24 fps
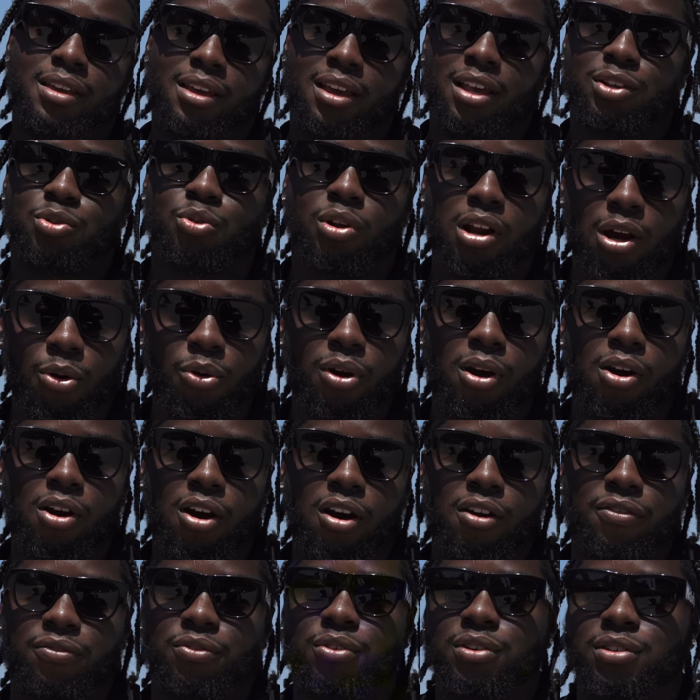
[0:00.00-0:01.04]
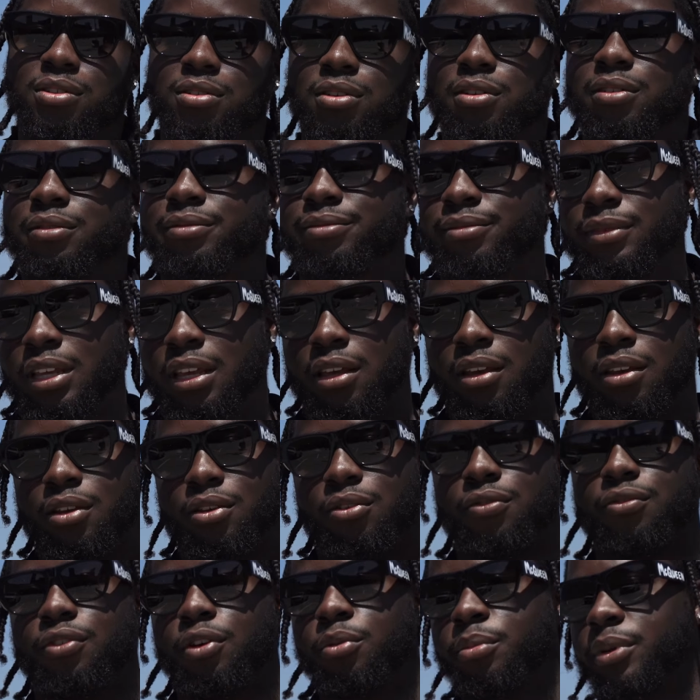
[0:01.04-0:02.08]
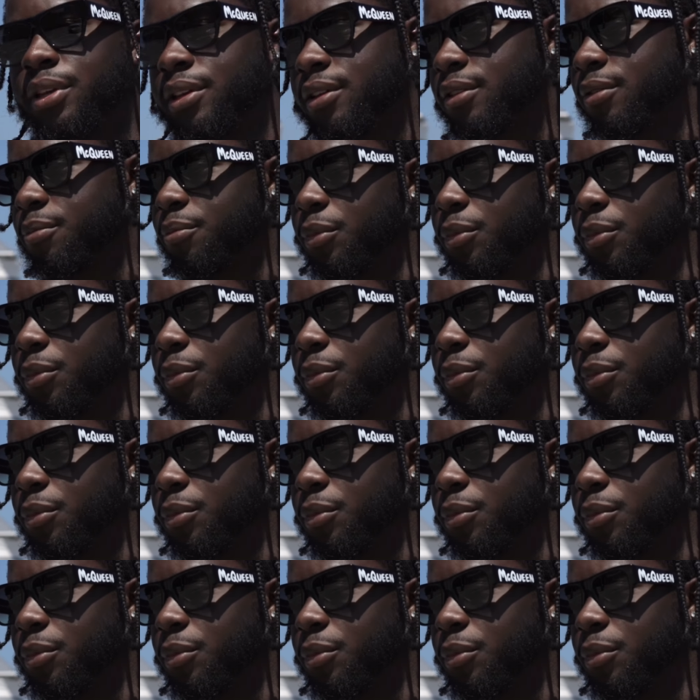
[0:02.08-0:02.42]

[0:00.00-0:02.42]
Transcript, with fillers: That's what I work hard for, so feel me?